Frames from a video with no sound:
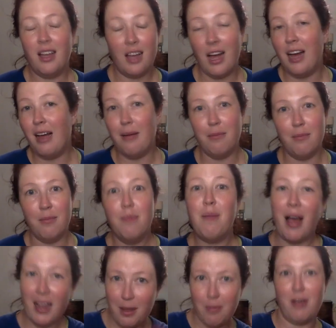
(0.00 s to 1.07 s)
I'm
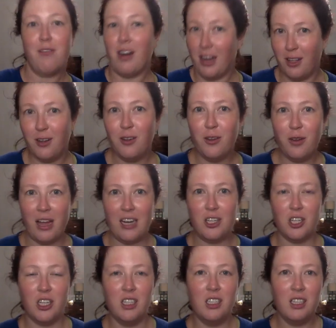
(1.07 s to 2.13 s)
back in my regular
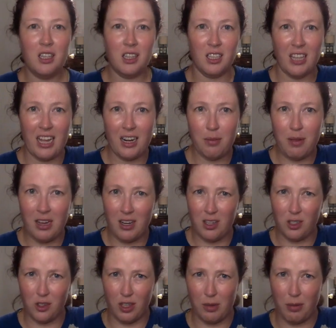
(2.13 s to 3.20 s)
location. The light up here
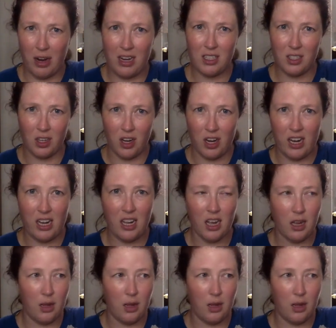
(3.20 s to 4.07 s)
is really bright, sorry.